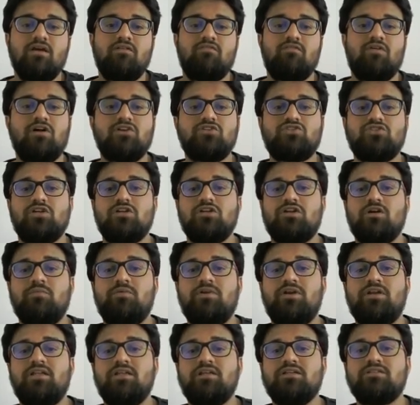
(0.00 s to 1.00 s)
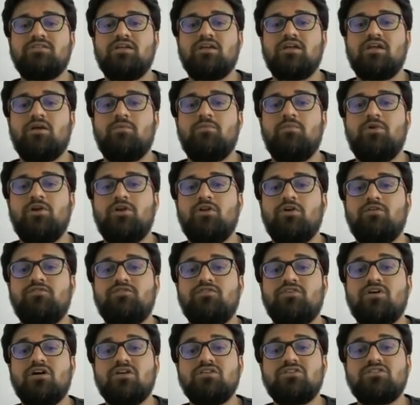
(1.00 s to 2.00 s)
Virtual community is a community
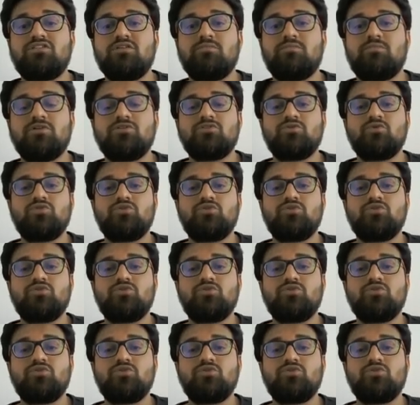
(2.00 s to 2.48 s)
of customers